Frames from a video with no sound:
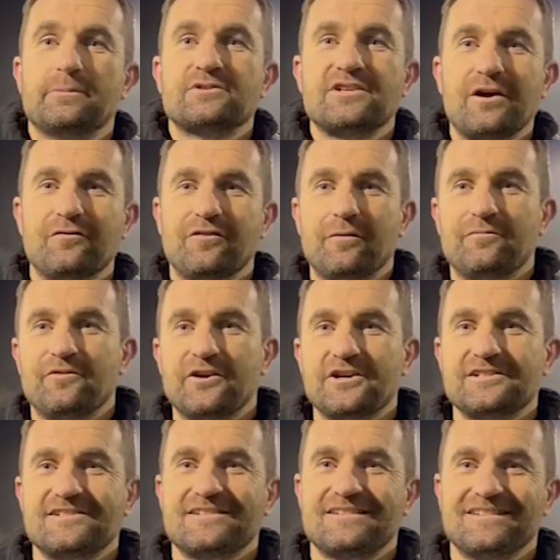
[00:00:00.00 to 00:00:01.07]
myself up
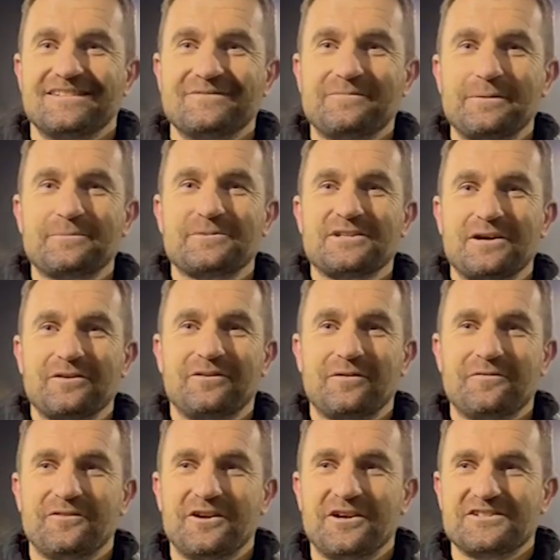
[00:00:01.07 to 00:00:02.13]
first. Pick myself up
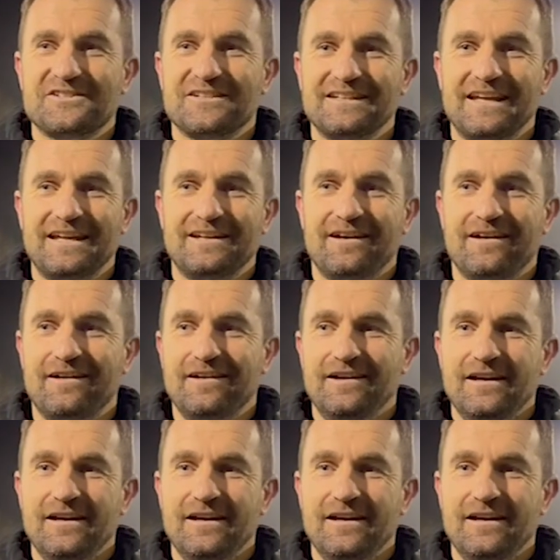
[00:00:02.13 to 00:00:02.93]
first, and then uh,